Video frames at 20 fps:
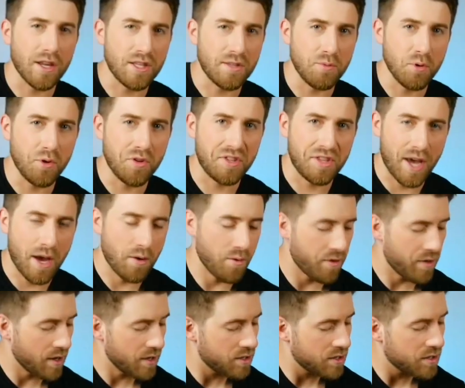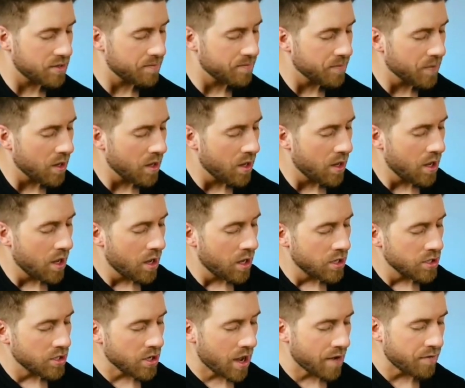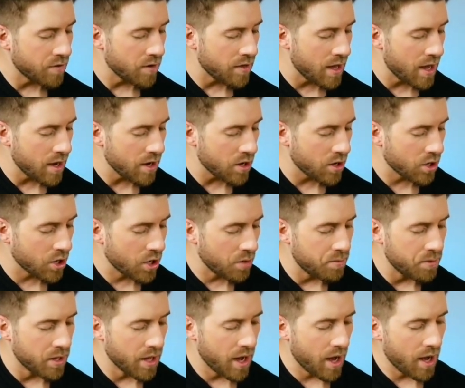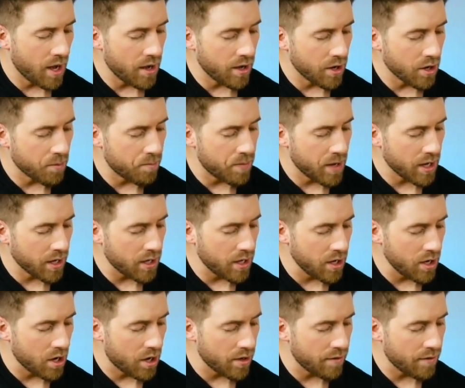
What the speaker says: get a smooth sound with this. So after that, you're going to play your pinky